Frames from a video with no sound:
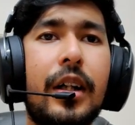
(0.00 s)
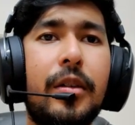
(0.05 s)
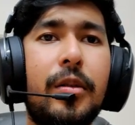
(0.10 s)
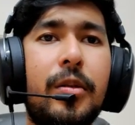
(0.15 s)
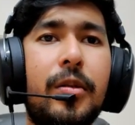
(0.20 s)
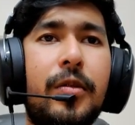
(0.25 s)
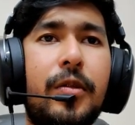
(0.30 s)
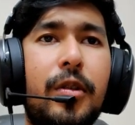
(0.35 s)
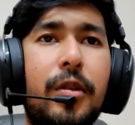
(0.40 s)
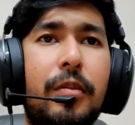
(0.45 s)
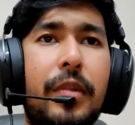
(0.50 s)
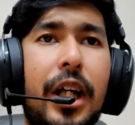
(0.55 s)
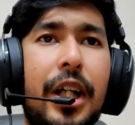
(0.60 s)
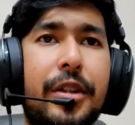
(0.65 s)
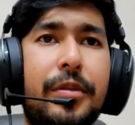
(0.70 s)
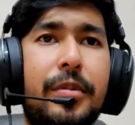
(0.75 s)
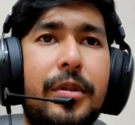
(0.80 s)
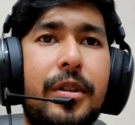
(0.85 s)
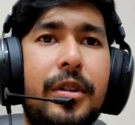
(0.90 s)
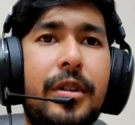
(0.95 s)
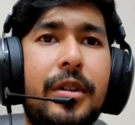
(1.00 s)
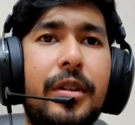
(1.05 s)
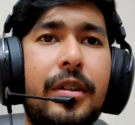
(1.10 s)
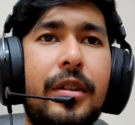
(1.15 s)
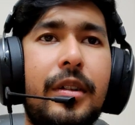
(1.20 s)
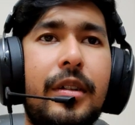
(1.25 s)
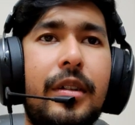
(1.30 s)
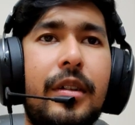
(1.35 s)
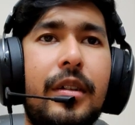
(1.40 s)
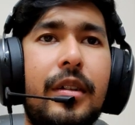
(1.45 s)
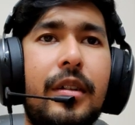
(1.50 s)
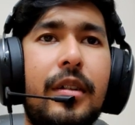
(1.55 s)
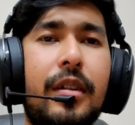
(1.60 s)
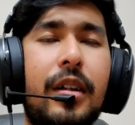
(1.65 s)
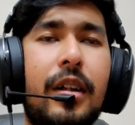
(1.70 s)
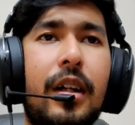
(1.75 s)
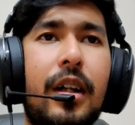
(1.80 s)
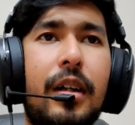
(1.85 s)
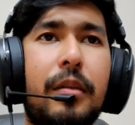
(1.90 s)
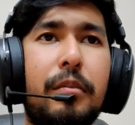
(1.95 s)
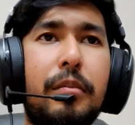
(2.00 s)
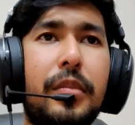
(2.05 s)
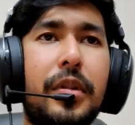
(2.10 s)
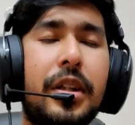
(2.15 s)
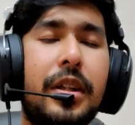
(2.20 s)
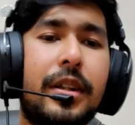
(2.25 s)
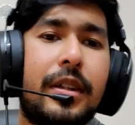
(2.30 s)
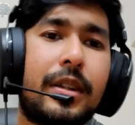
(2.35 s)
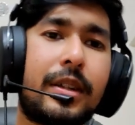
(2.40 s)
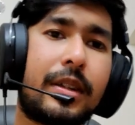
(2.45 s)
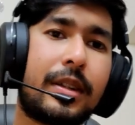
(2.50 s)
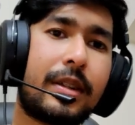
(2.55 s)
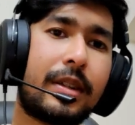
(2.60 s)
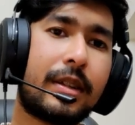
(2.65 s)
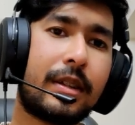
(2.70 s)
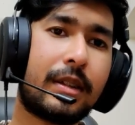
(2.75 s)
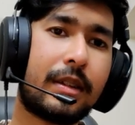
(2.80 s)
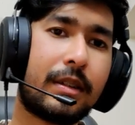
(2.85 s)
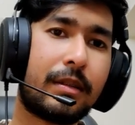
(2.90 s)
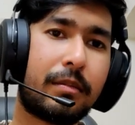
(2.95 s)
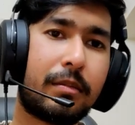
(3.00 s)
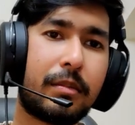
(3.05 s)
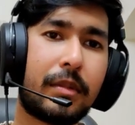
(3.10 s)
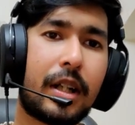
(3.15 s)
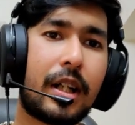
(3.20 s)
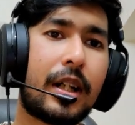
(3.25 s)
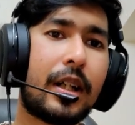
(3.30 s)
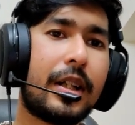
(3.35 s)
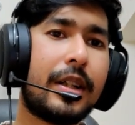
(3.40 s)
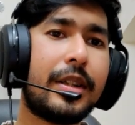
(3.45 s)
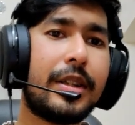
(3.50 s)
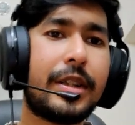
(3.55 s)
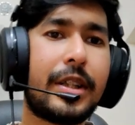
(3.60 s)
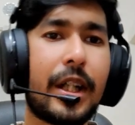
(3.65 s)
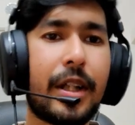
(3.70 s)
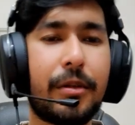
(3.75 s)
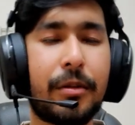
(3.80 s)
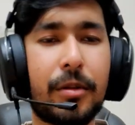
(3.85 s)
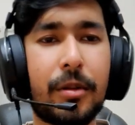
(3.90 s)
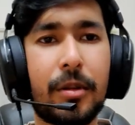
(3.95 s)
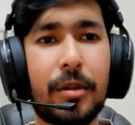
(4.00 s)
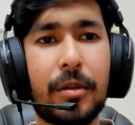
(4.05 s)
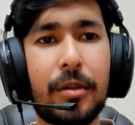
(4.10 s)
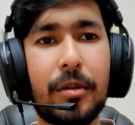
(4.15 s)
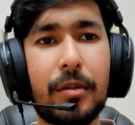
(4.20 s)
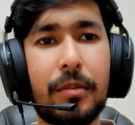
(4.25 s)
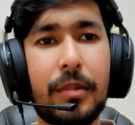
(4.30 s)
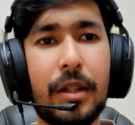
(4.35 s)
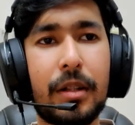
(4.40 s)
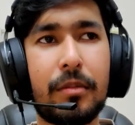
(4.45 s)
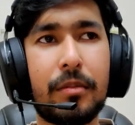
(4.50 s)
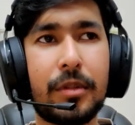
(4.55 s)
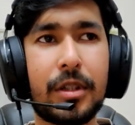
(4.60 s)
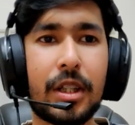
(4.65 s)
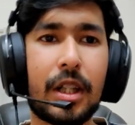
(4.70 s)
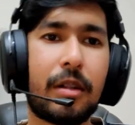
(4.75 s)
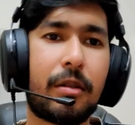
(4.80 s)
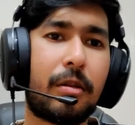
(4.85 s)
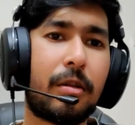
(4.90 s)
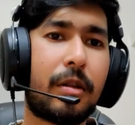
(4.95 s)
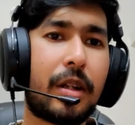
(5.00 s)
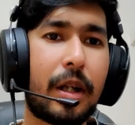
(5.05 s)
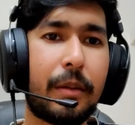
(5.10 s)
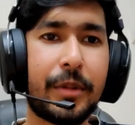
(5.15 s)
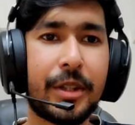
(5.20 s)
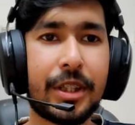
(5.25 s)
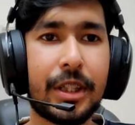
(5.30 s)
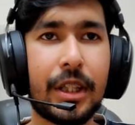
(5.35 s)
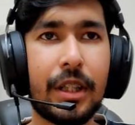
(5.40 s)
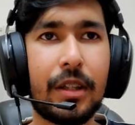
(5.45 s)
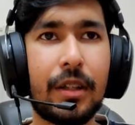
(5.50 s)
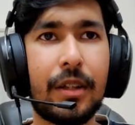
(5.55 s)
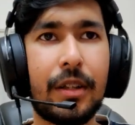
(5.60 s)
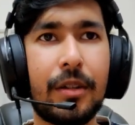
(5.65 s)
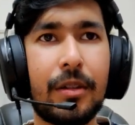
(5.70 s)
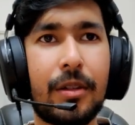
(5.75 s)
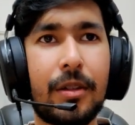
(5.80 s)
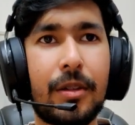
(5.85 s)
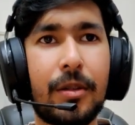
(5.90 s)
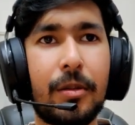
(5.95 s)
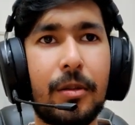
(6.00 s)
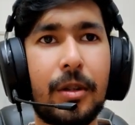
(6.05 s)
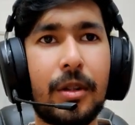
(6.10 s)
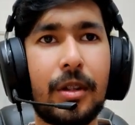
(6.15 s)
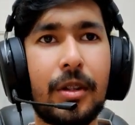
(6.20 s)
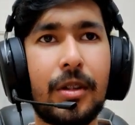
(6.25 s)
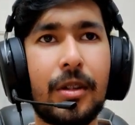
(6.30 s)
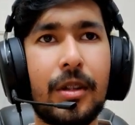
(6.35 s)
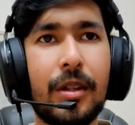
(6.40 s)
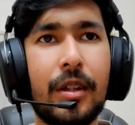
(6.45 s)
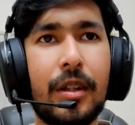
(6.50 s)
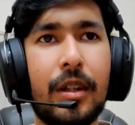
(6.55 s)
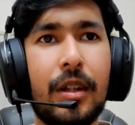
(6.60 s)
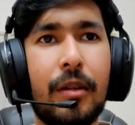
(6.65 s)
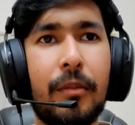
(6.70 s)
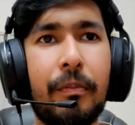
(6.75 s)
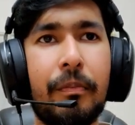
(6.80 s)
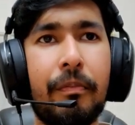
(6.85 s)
I go for Blast Burn, but Shadow Claw damage killed his Togekiss.